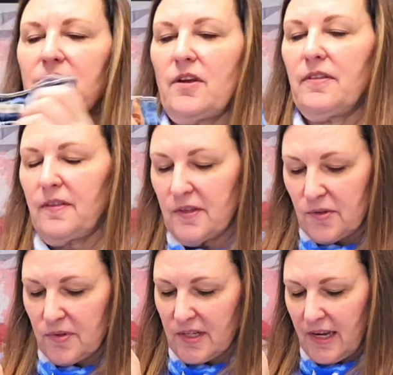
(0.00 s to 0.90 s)
So I thought
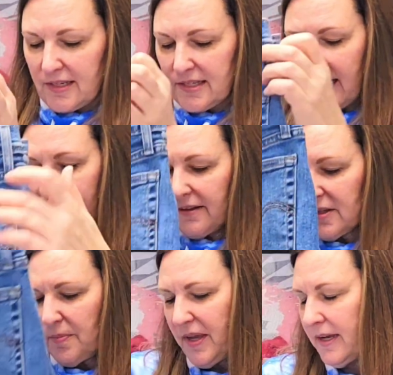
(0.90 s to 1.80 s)
this was a nice style
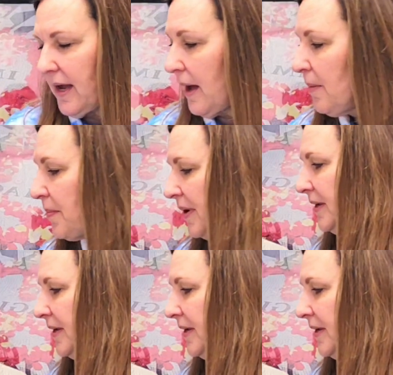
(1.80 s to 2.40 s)
to pick up.